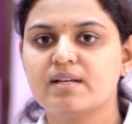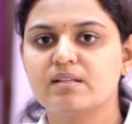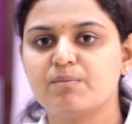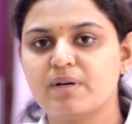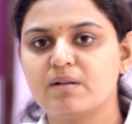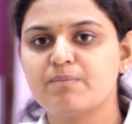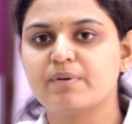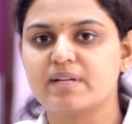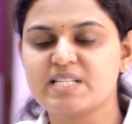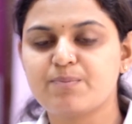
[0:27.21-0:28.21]
the pulp
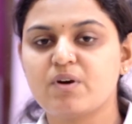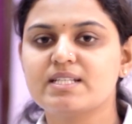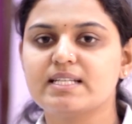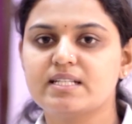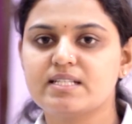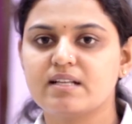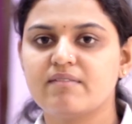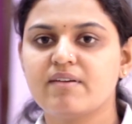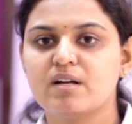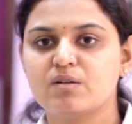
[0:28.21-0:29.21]
responds
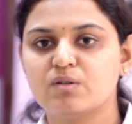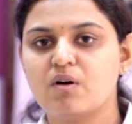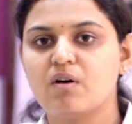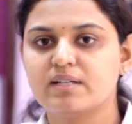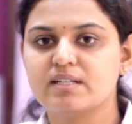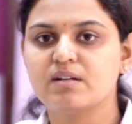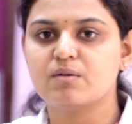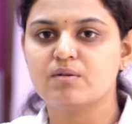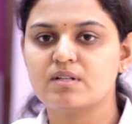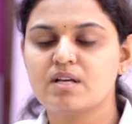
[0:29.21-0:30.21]
itself to the hot and
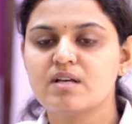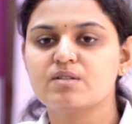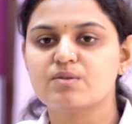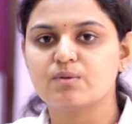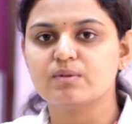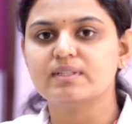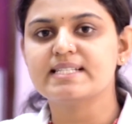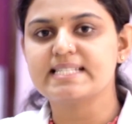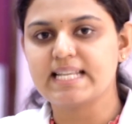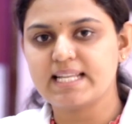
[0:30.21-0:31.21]
cold. So,
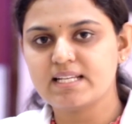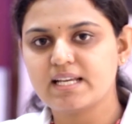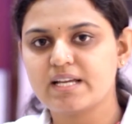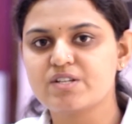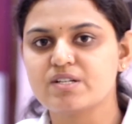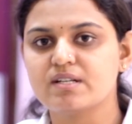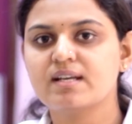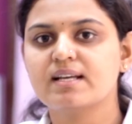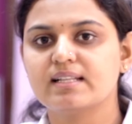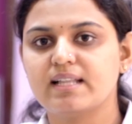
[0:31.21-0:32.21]
this is an indication
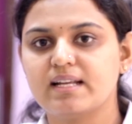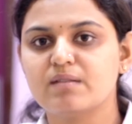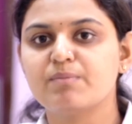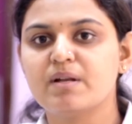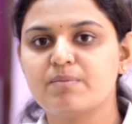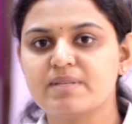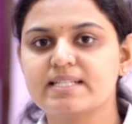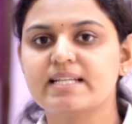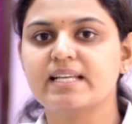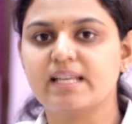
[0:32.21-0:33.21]
that the pulp is
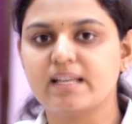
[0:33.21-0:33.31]
getting